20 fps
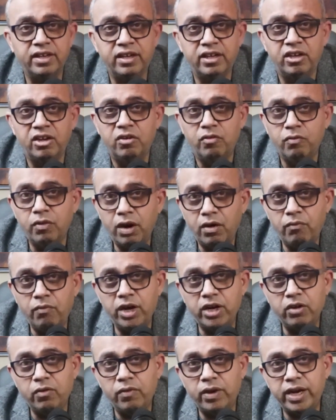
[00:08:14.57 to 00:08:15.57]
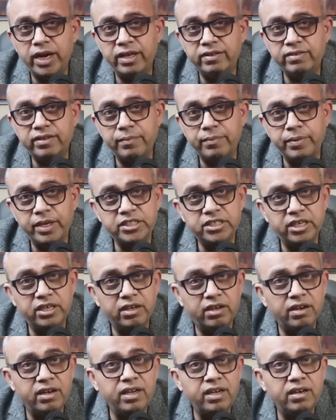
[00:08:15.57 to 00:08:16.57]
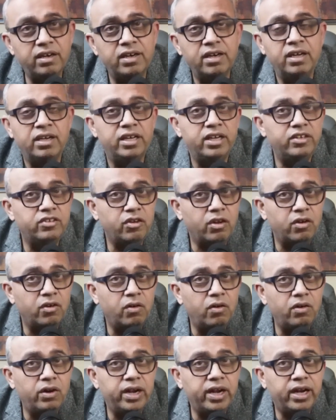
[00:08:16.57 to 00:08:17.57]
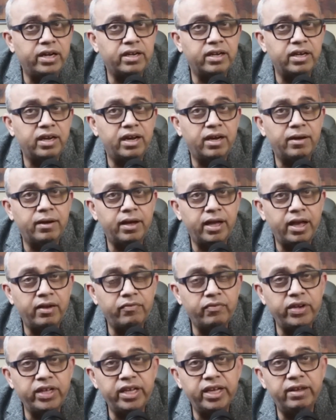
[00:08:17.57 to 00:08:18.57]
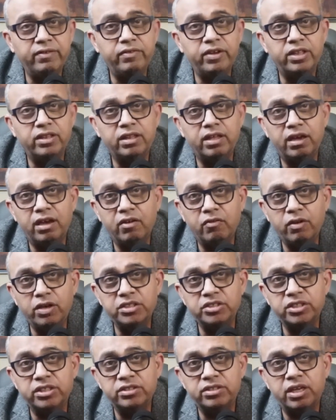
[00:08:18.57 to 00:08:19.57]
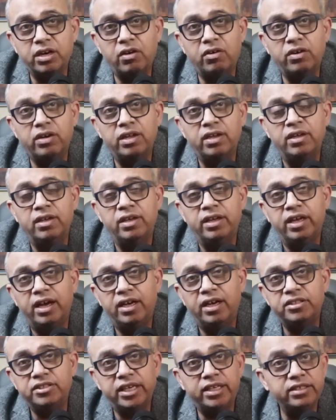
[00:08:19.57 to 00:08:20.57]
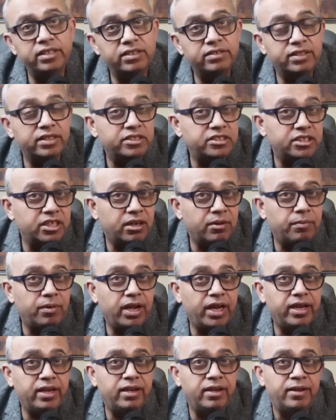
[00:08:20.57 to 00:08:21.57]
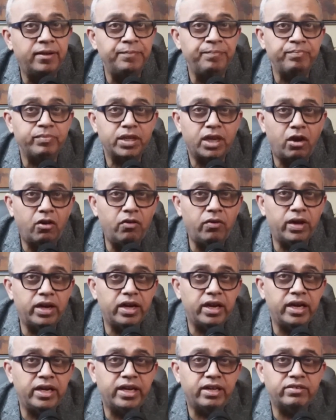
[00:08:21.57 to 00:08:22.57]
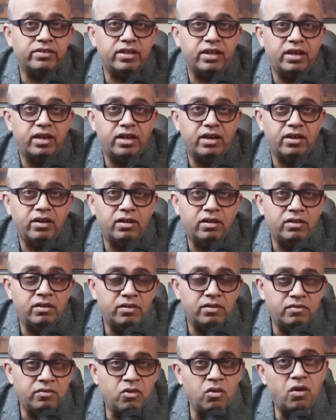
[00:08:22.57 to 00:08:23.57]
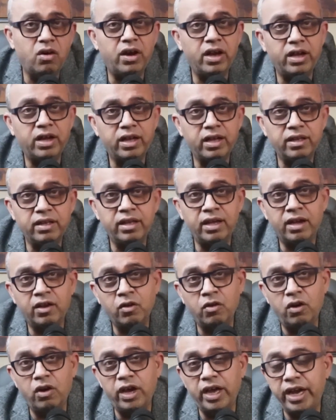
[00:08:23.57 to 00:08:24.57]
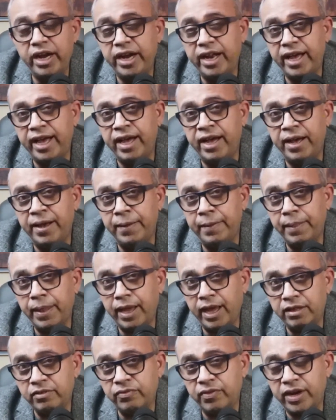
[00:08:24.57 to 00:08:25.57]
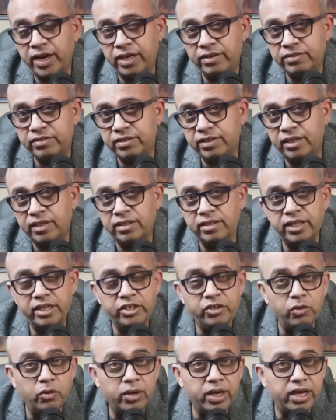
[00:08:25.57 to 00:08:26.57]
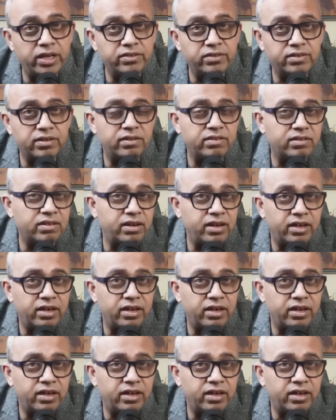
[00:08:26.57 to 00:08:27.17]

Verve 101, as I mentioned earlier, is on hold at FDA with questions around changes in germline. However, it has a go ahead as far as the UK is concerned.